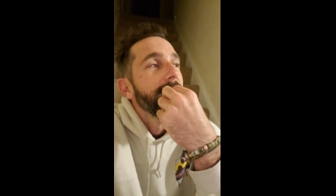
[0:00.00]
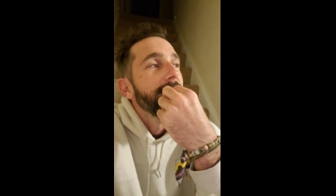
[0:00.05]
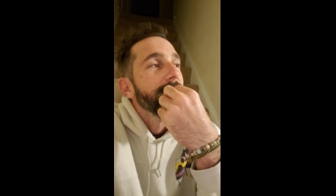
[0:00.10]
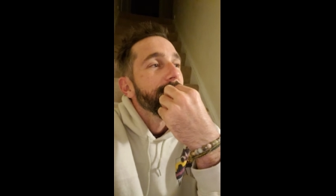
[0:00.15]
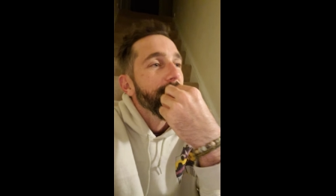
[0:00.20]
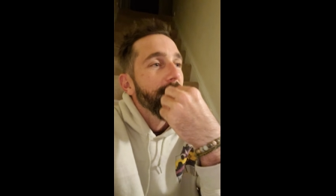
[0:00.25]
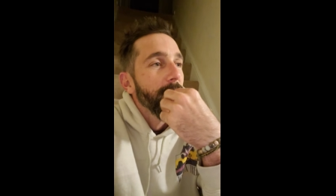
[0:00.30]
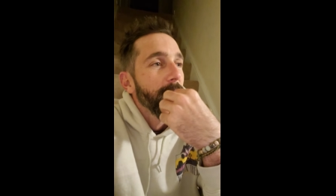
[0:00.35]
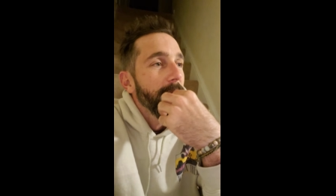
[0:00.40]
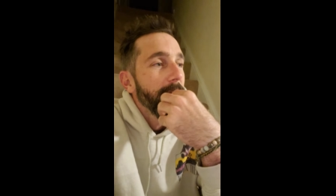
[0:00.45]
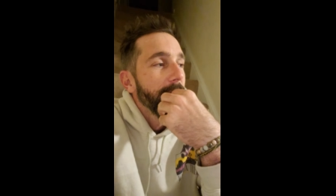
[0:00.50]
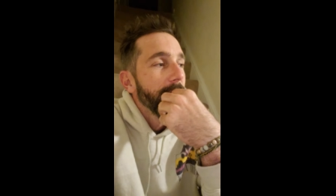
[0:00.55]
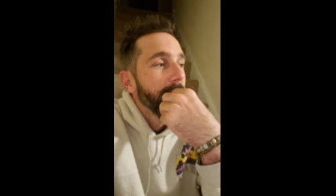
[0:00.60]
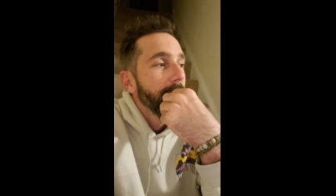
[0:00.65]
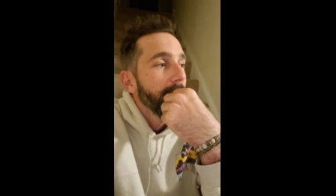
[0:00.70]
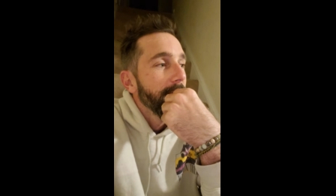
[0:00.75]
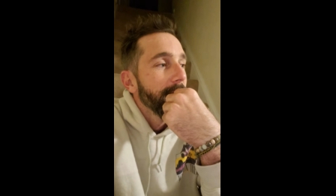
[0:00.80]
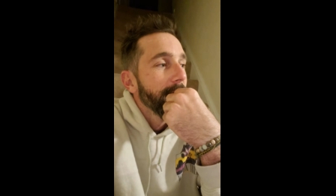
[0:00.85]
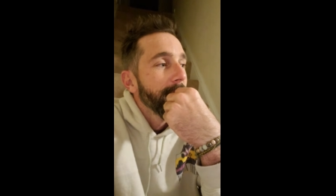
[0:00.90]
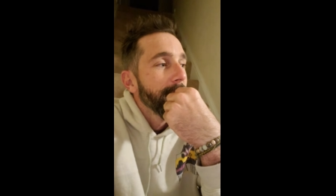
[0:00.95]
So anyway,
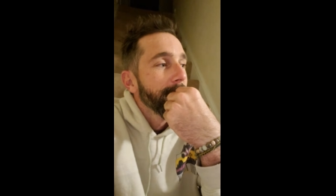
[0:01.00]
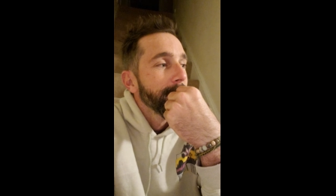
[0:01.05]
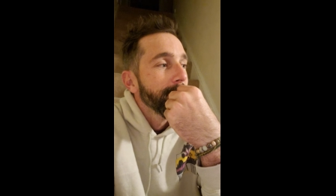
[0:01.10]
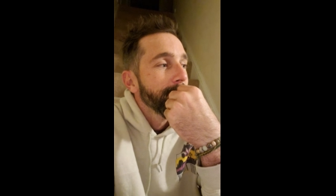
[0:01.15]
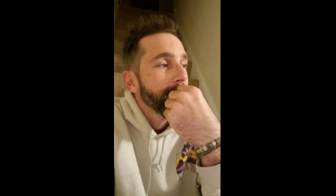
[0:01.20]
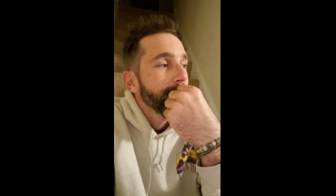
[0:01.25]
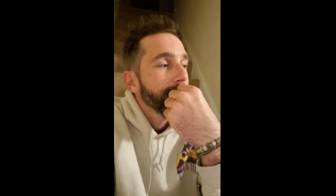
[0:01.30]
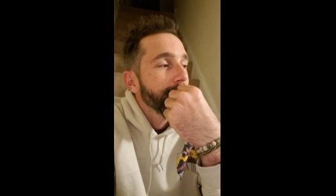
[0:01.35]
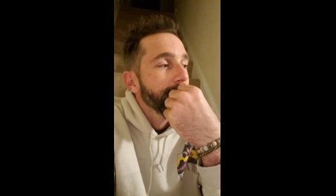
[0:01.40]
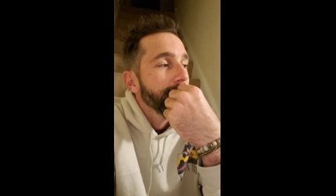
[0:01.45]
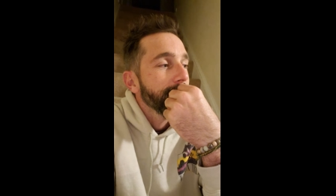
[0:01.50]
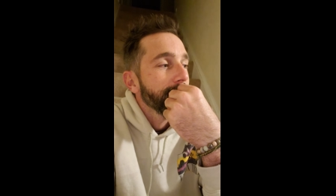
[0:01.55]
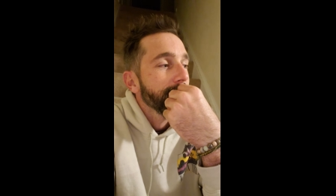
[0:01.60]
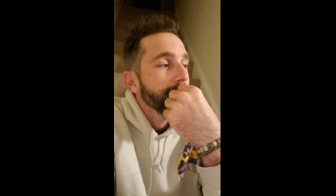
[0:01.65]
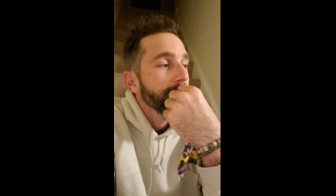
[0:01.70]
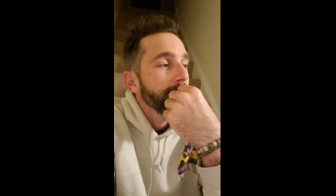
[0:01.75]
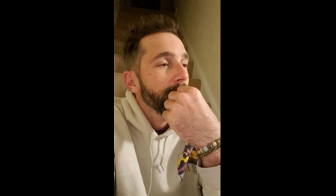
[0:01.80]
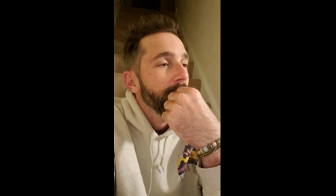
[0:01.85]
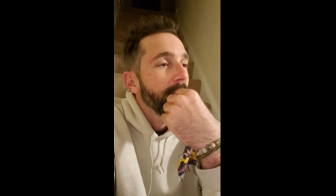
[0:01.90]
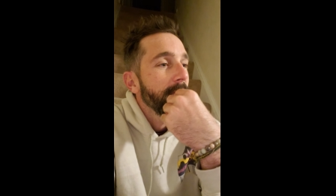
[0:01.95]
um,
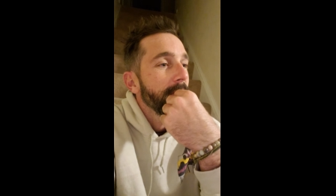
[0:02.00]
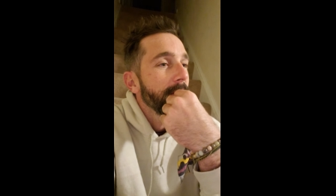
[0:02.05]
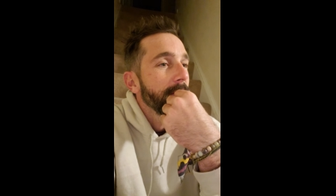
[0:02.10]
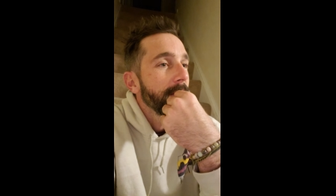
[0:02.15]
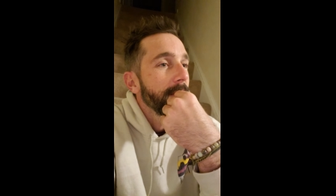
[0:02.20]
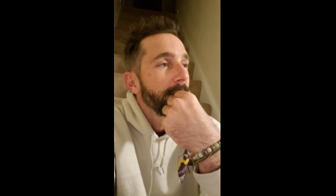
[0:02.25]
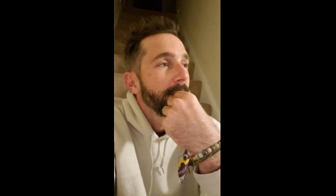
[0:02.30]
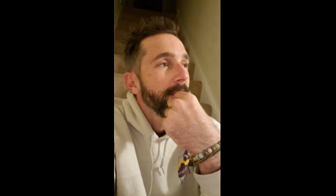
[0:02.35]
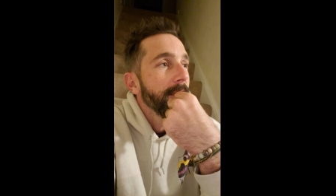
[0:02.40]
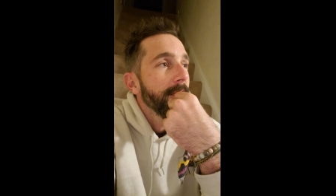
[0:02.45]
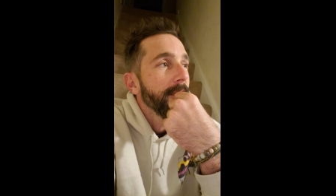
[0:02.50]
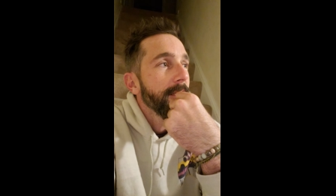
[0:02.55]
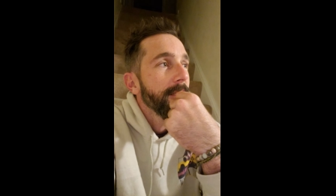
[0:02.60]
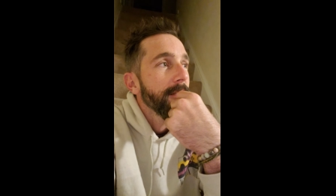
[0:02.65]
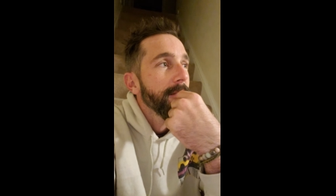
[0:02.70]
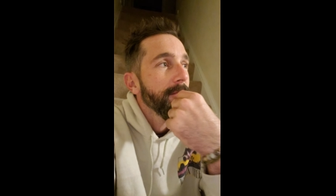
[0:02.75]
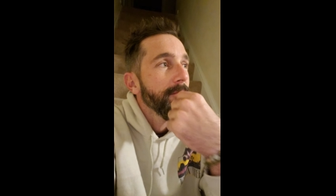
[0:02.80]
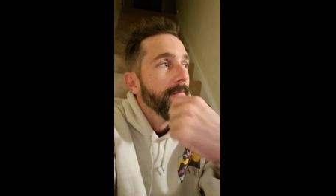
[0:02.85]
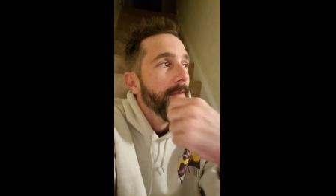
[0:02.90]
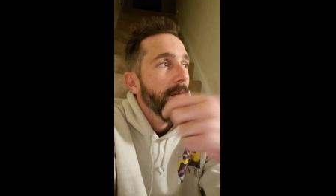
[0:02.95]
yeah, and
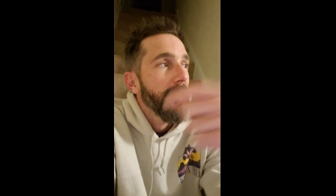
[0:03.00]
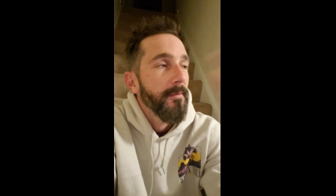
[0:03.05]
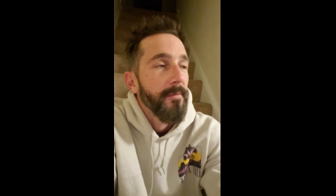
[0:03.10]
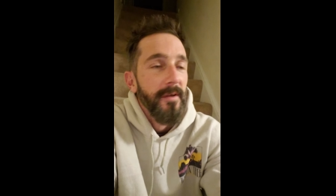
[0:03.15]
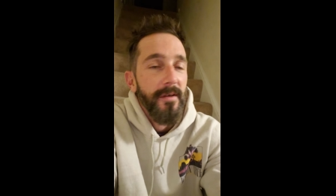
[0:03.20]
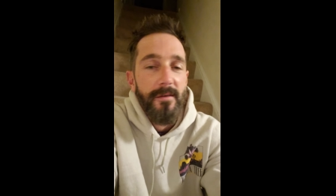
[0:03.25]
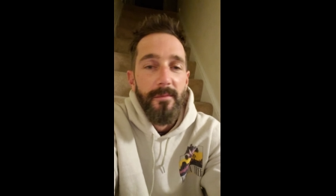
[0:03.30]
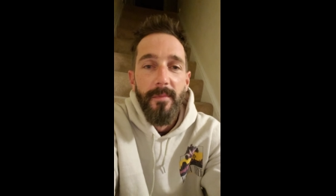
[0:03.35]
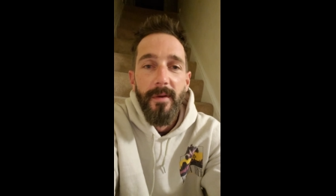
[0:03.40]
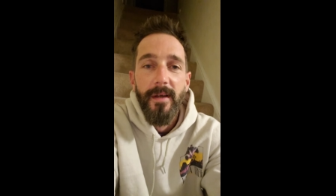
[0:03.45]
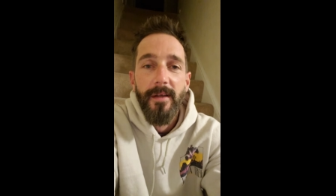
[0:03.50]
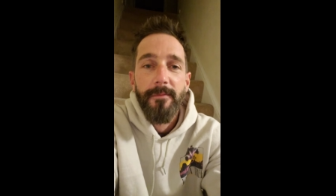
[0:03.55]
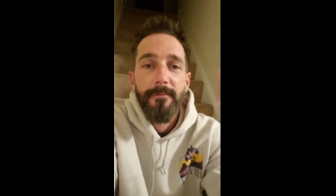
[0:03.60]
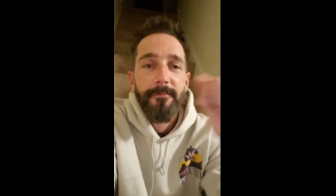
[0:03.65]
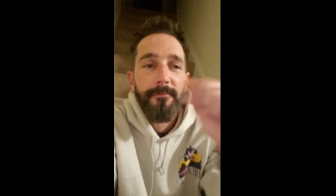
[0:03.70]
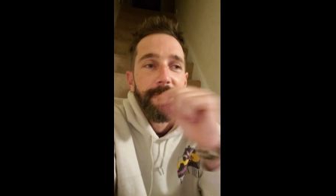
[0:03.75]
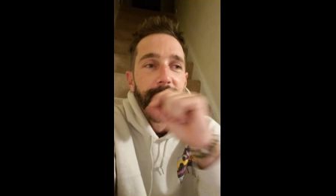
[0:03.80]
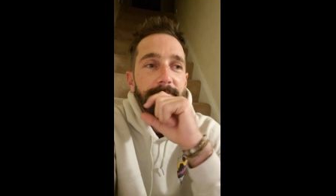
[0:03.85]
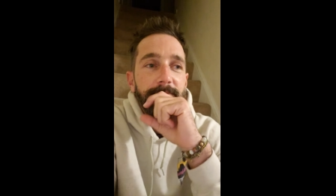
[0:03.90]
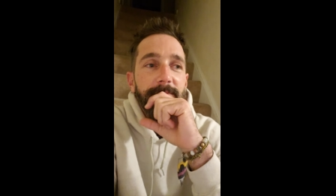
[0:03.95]
then finally made it to bed.
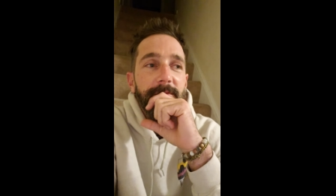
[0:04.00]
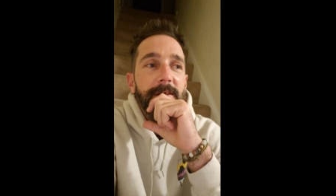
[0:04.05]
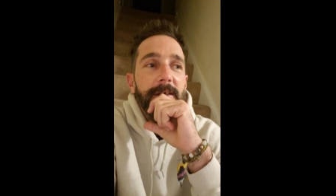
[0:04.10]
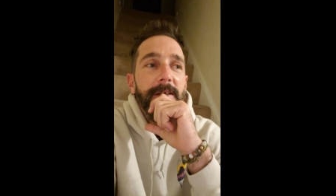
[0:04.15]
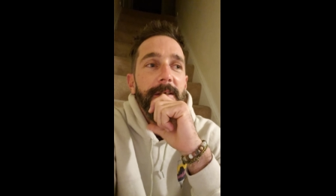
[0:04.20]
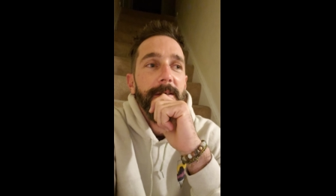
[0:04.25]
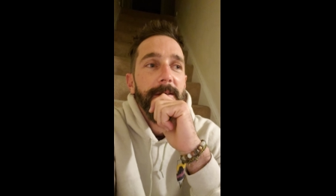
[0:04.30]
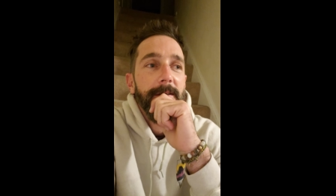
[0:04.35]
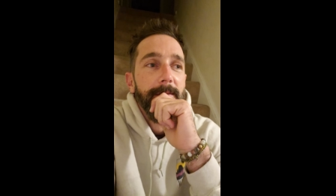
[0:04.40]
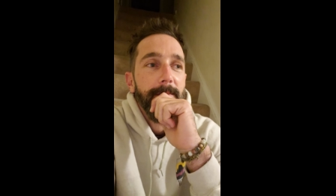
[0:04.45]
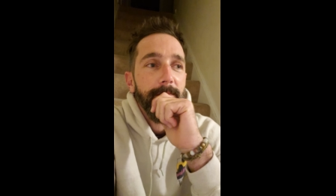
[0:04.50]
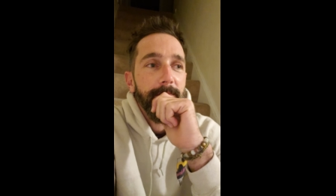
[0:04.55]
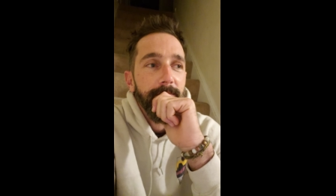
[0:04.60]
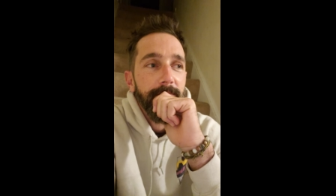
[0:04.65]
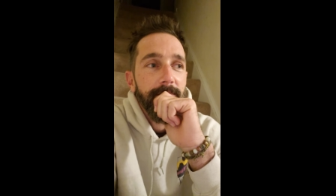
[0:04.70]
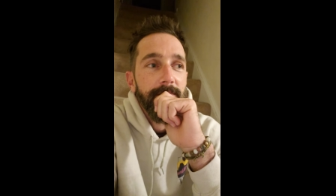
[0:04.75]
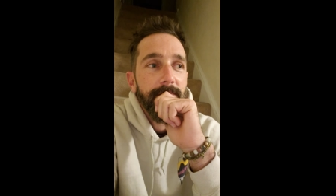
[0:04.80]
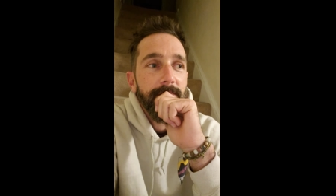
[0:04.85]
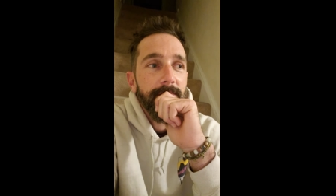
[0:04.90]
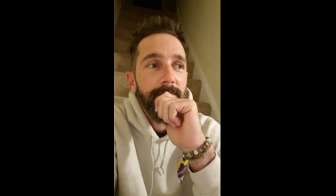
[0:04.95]
And
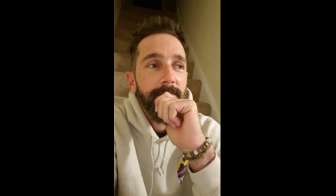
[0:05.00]
um,